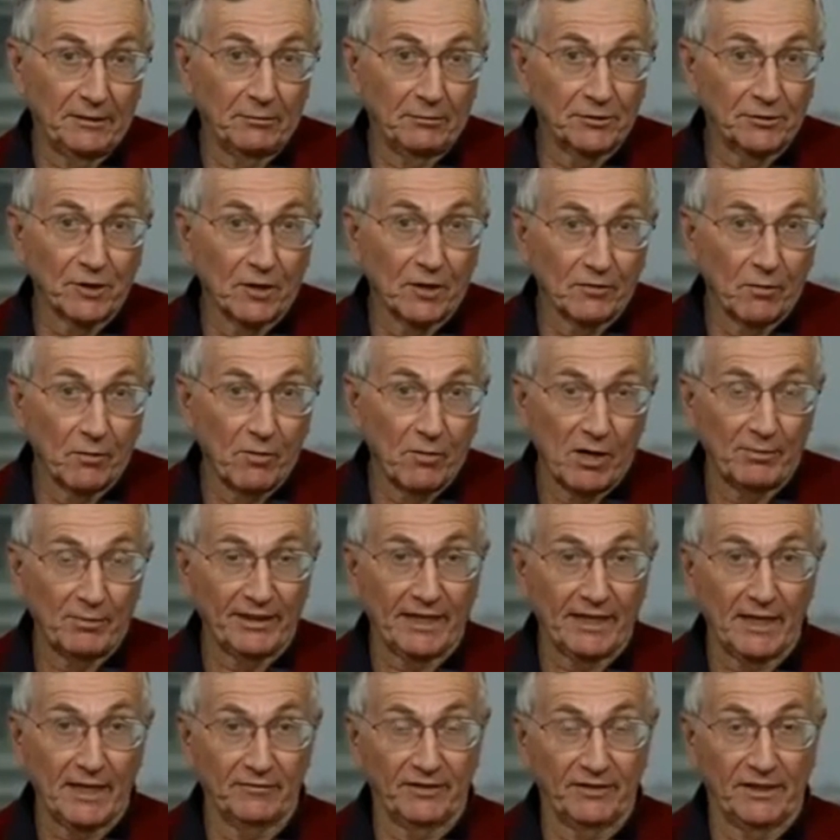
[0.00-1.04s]
was
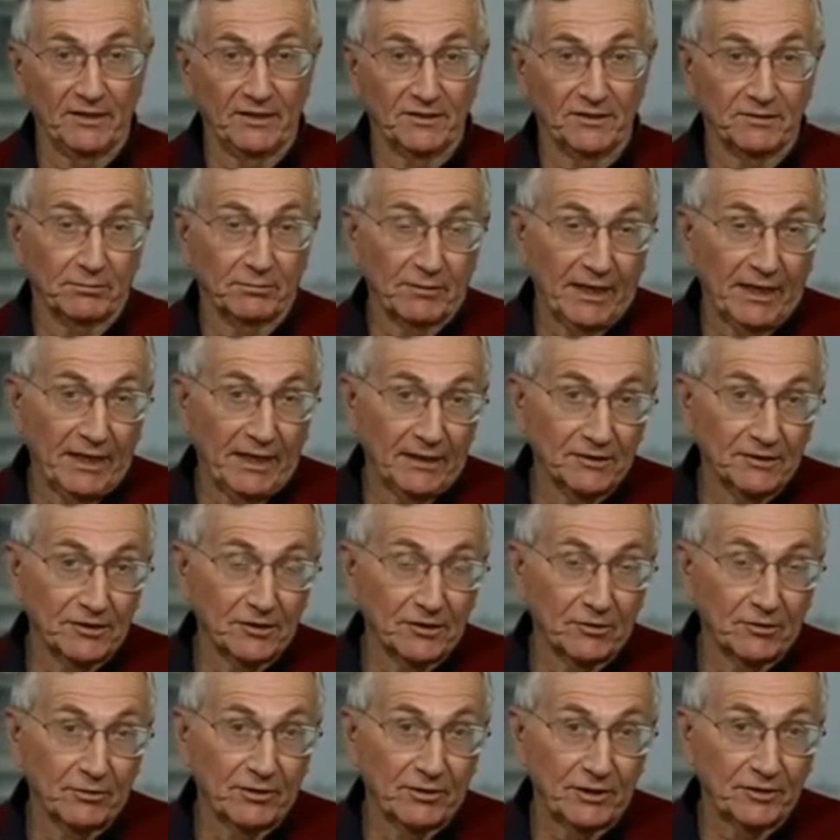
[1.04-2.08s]
overwhelming evidence. And
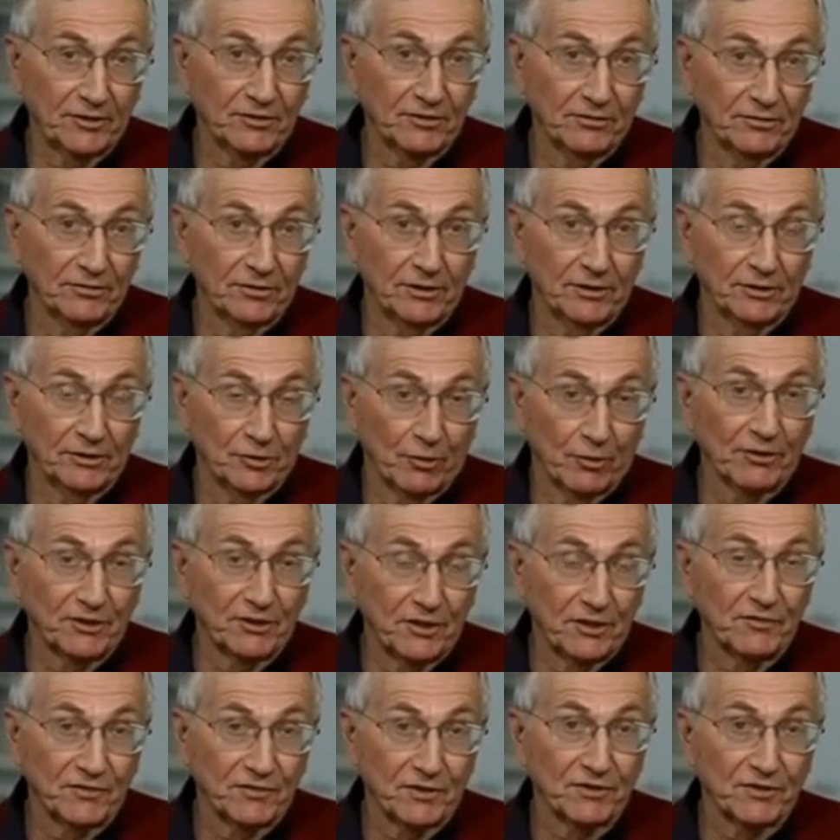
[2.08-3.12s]
so the the Joint
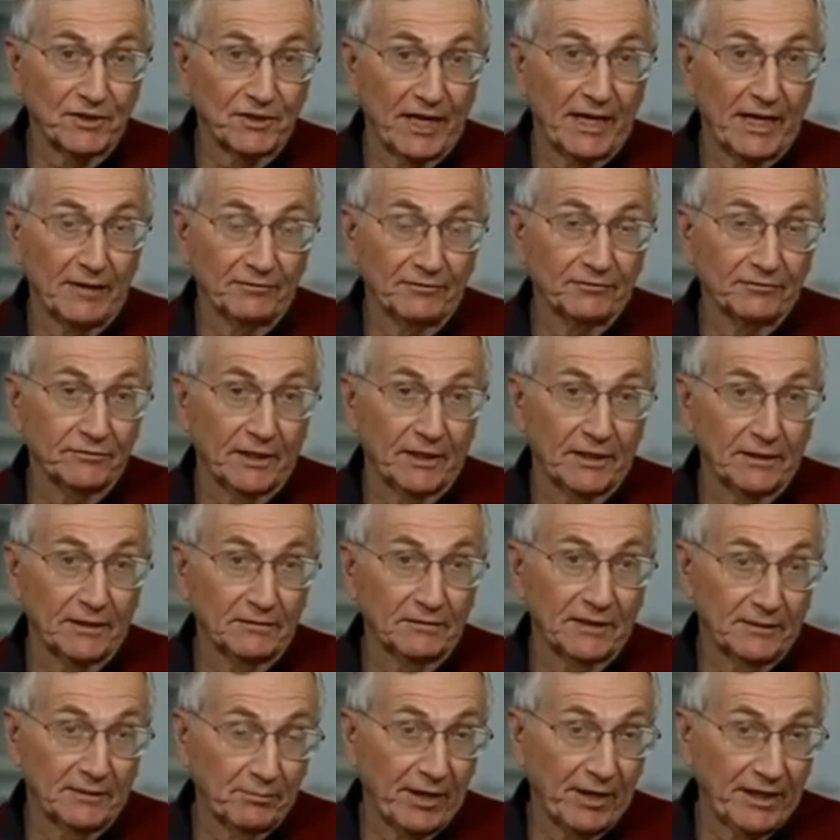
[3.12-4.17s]
Chiefs of Staff,
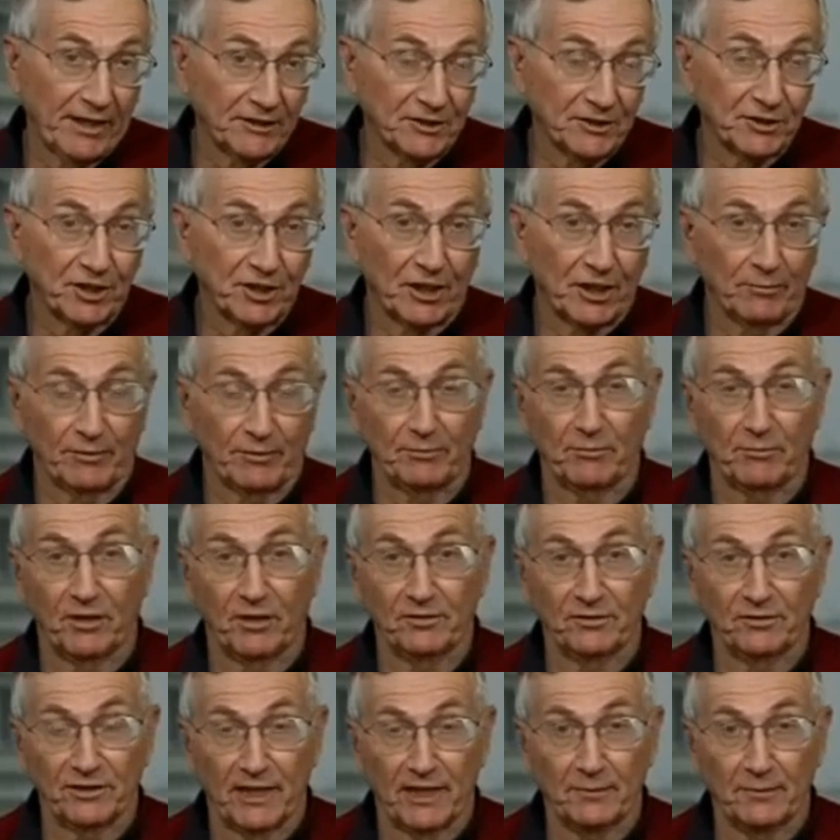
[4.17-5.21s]
led by its chairman,
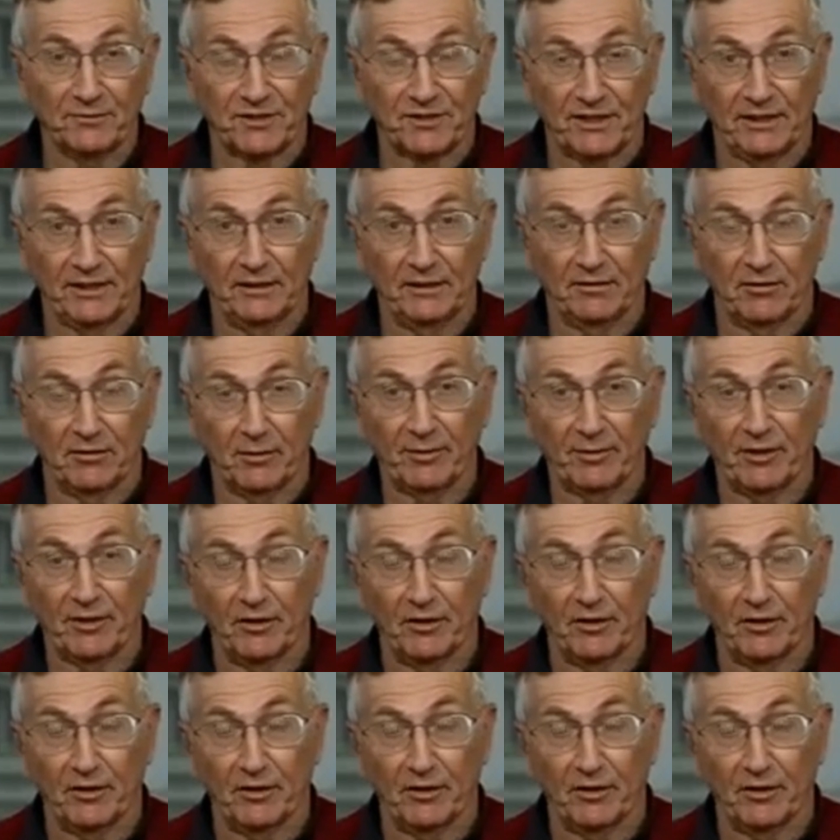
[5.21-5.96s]
Martin Dempsey, an Army